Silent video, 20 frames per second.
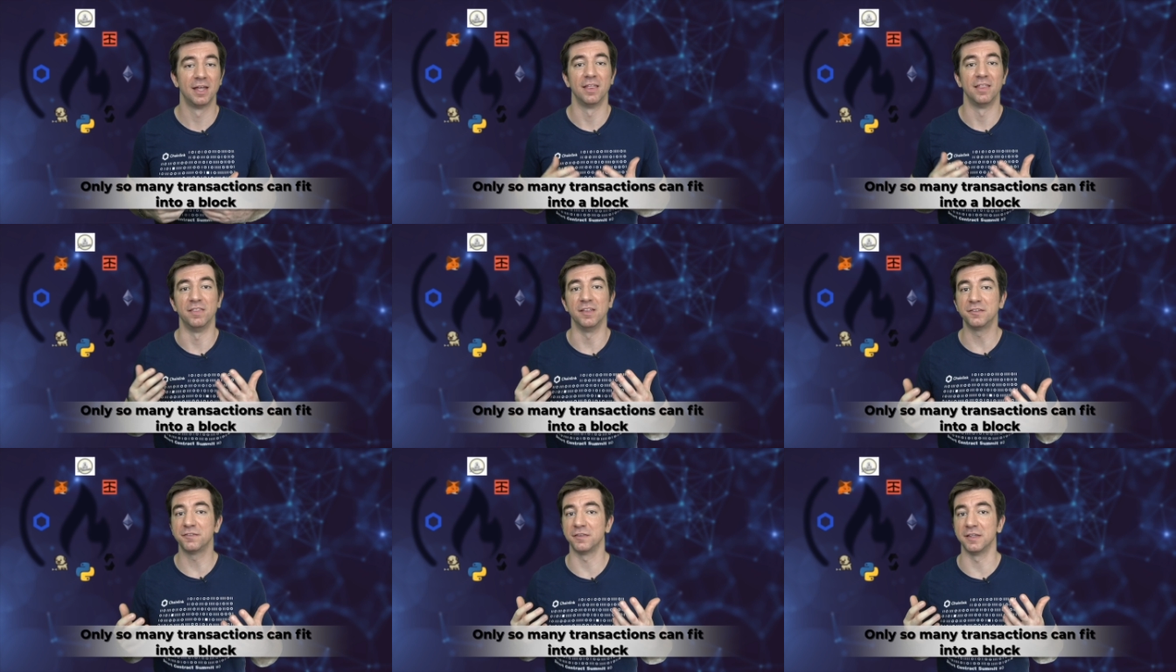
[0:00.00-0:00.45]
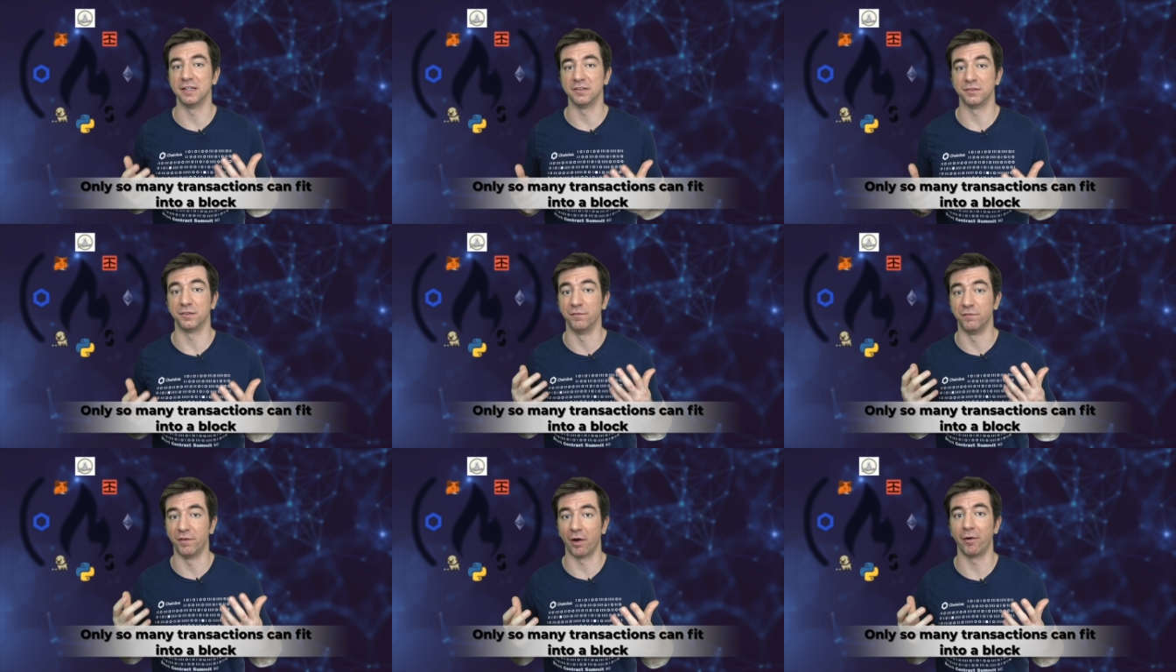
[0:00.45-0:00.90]
This leads
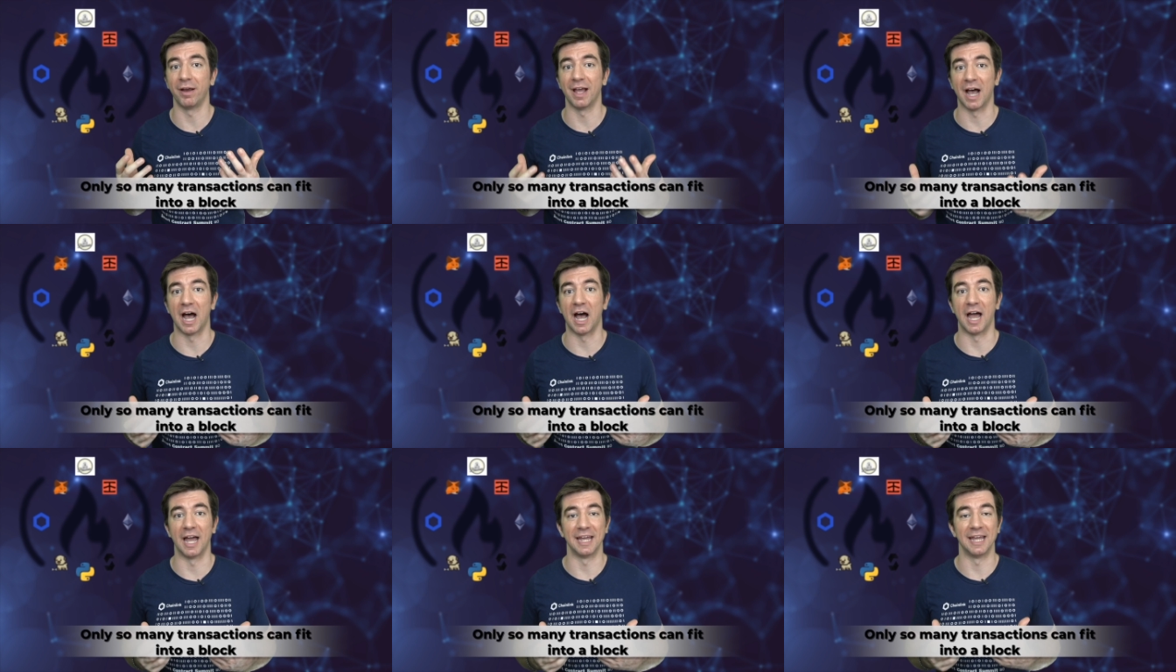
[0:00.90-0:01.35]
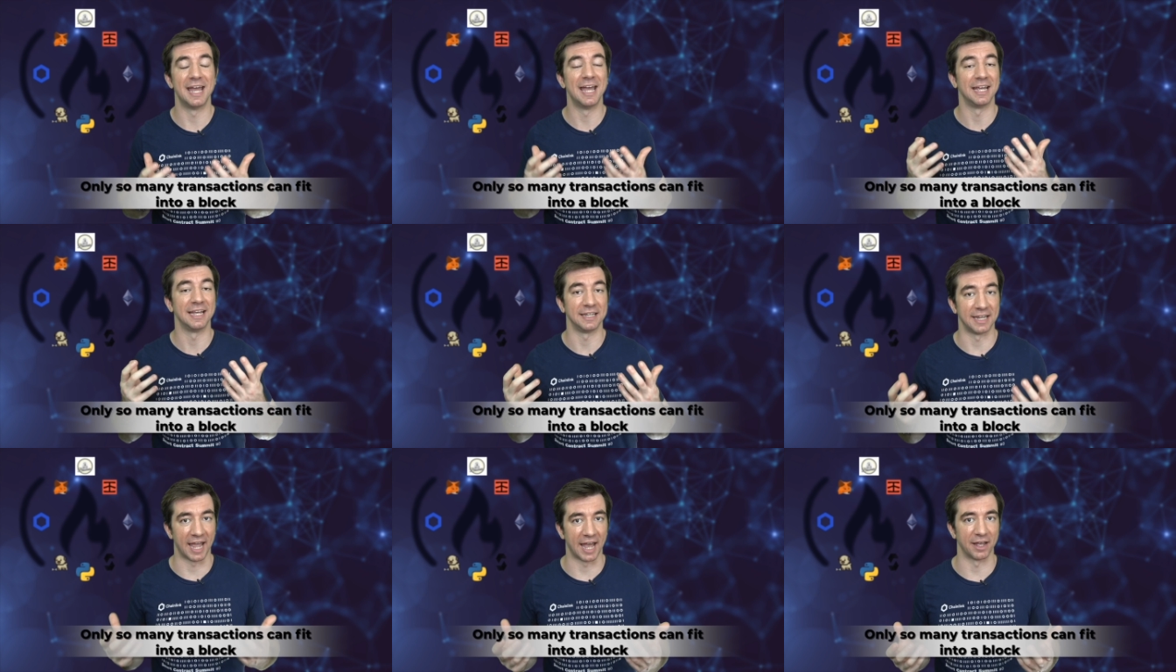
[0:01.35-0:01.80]
to very high
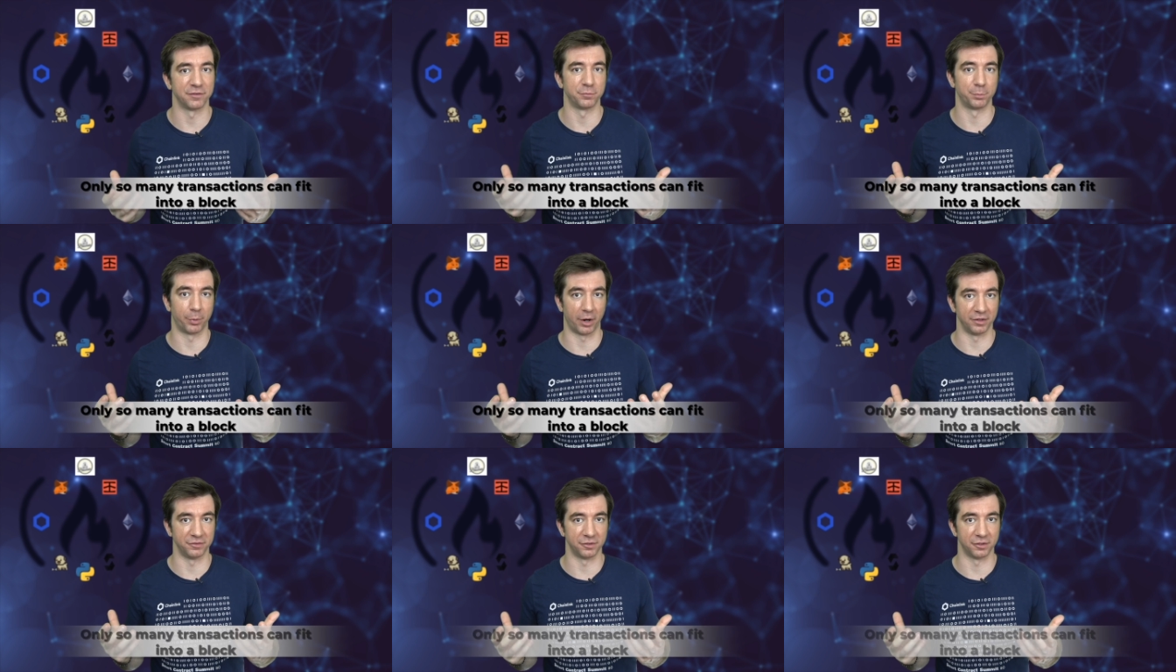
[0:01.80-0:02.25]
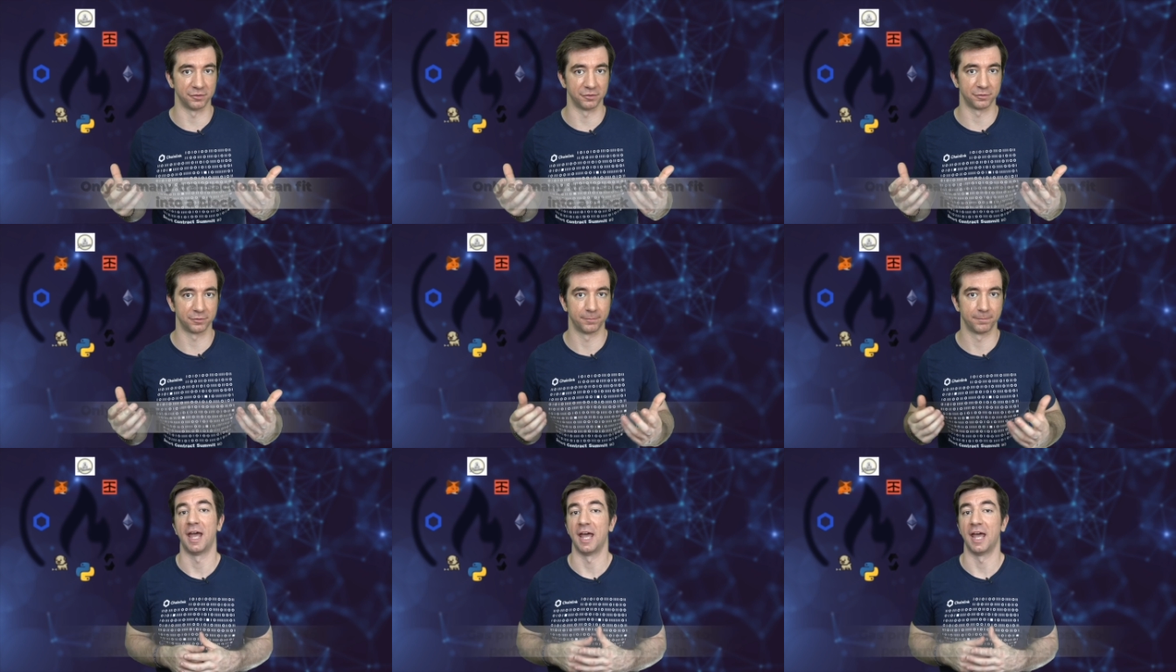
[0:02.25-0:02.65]
gas prices.